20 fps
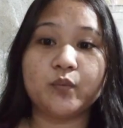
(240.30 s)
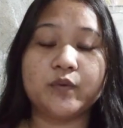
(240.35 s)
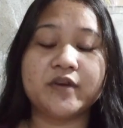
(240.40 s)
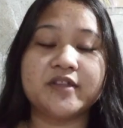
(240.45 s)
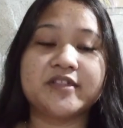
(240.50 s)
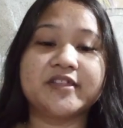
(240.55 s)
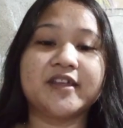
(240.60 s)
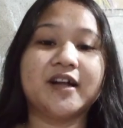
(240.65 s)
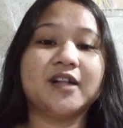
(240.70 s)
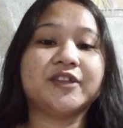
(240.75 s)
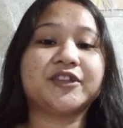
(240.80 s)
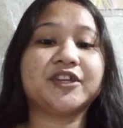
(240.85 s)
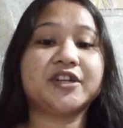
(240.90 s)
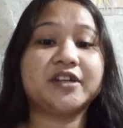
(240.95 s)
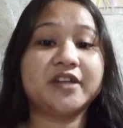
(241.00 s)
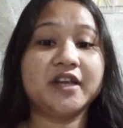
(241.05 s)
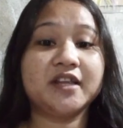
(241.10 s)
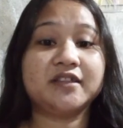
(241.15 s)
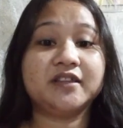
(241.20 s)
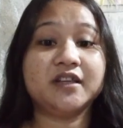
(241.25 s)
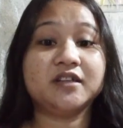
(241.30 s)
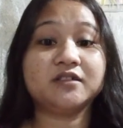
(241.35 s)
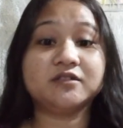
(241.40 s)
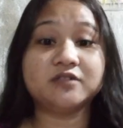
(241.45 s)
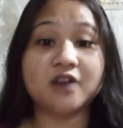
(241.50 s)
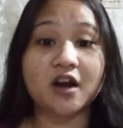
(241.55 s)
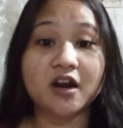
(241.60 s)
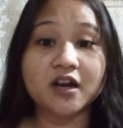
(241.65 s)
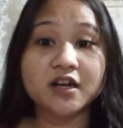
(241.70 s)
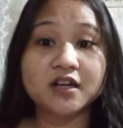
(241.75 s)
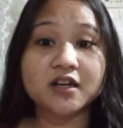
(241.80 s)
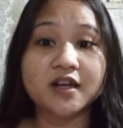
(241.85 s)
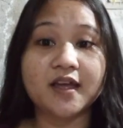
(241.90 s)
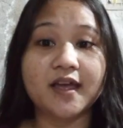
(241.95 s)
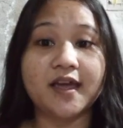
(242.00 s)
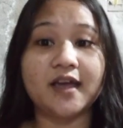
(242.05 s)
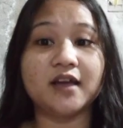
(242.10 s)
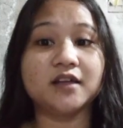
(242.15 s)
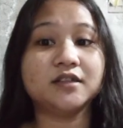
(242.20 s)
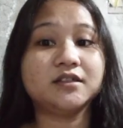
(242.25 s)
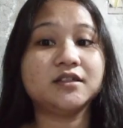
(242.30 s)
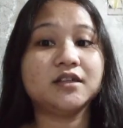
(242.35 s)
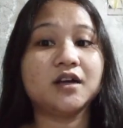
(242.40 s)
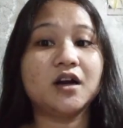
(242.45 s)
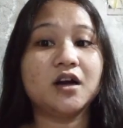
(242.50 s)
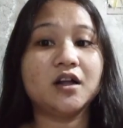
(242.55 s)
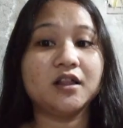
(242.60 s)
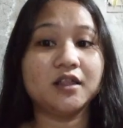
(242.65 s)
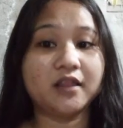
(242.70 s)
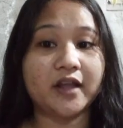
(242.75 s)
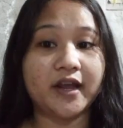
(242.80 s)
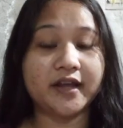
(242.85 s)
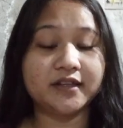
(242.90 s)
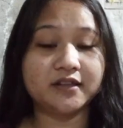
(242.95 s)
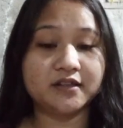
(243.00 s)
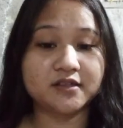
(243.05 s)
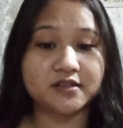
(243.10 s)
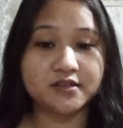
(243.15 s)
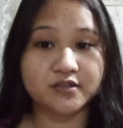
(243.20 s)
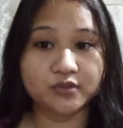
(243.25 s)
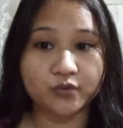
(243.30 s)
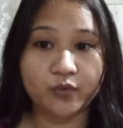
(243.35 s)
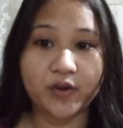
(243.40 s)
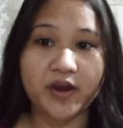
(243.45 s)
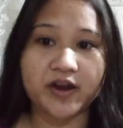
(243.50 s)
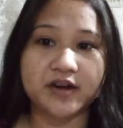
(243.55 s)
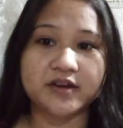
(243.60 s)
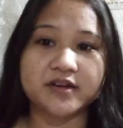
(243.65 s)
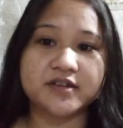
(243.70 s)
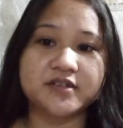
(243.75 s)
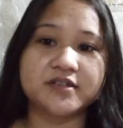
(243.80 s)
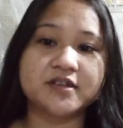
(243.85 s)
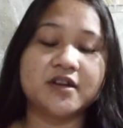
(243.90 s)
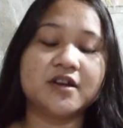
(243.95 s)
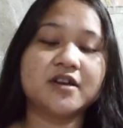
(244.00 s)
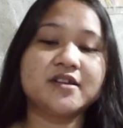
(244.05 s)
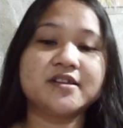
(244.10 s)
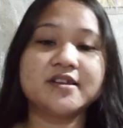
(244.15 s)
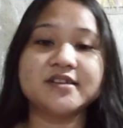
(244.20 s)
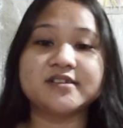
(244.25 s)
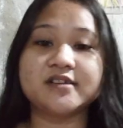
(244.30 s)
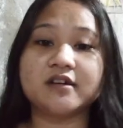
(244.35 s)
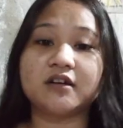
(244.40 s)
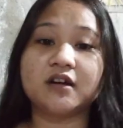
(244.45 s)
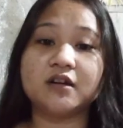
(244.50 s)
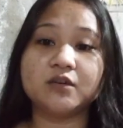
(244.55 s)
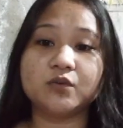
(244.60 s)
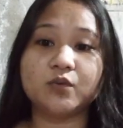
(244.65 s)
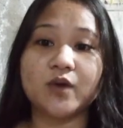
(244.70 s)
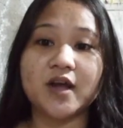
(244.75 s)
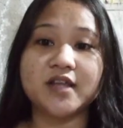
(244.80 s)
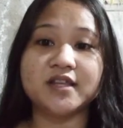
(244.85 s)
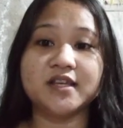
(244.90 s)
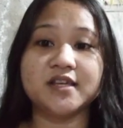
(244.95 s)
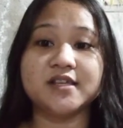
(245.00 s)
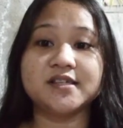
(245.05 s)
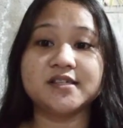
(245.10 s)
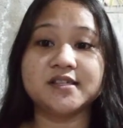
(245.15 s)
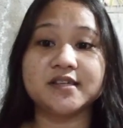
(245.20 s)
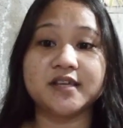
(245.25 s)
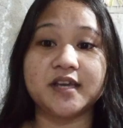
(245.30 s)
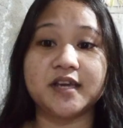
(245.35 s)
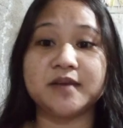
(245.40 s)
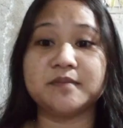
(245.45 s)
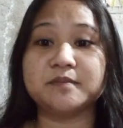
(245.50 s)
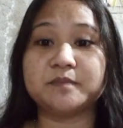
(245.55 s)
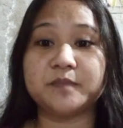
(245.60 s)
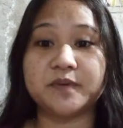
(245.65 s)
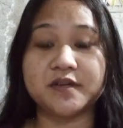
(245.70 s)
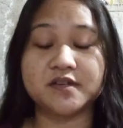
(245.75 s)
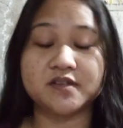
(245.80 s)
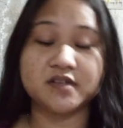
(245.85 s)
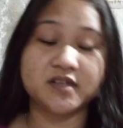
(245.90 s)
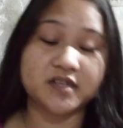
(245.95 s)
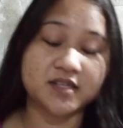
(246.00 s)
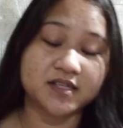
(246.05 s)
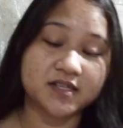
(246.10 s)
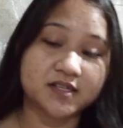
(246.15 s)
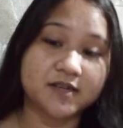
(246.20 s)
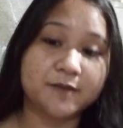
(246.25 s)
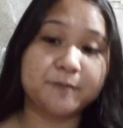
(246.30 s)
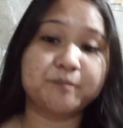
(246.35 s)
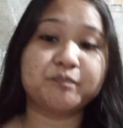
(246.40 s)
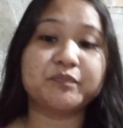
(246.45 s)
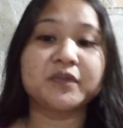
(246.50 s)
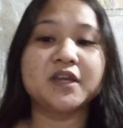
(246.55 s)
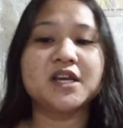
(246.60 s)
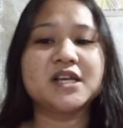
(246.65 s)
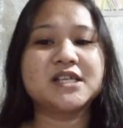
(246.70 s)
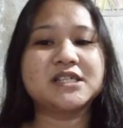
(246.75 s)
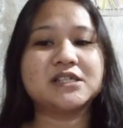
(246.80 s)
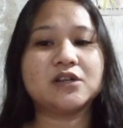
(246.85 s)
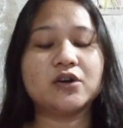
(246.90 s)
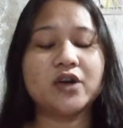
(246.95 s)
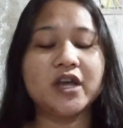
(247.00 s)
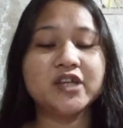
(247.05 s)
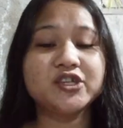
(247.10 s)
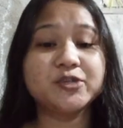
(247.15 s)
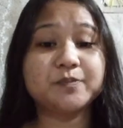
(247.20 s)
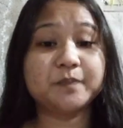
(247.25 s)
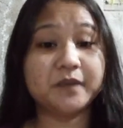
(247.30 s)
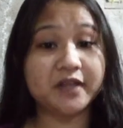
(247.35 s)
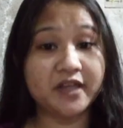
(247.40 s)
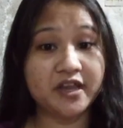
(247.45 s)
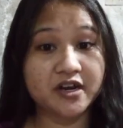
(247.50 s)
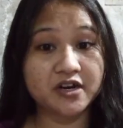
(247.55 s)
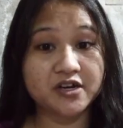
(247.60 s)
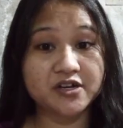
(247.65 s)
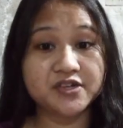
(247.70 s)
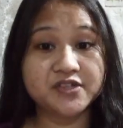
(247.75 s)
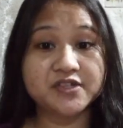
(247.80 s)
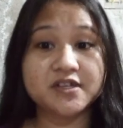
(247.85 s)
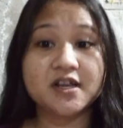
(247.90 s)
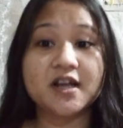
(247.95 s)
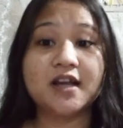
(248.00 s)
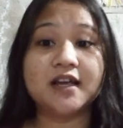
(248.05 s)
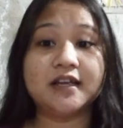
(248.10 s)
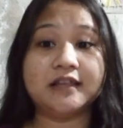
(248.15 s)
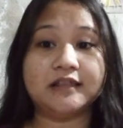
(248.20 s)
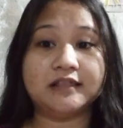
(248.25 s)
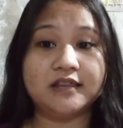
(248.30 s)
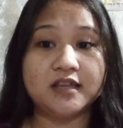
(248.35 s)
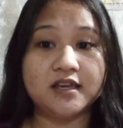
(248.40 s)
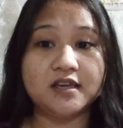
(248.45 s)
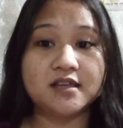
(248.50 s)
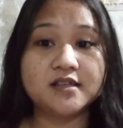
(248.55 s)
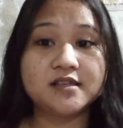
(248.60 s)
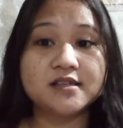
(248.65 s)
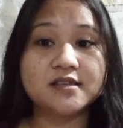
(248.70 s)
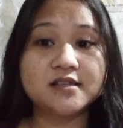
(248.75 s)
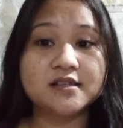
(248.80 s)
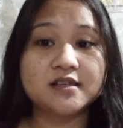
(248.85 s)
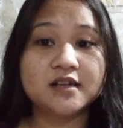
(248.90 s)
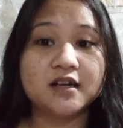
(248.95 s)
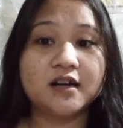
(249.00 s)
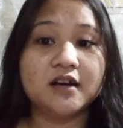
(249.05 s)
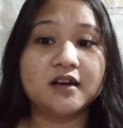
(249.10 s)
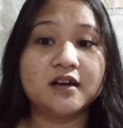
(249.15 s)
with alternating dark and light squares. The second one is game pieces. So each players needs